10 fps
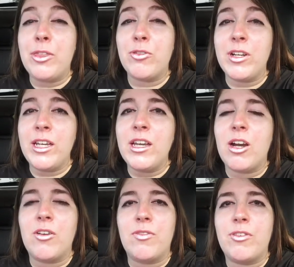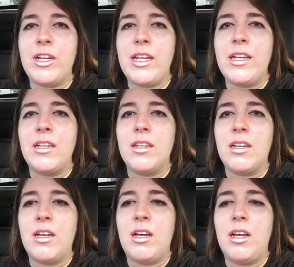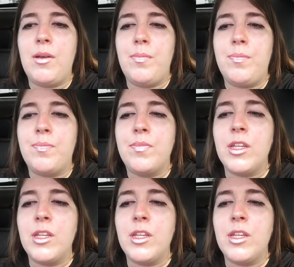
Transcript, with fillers: three are free um,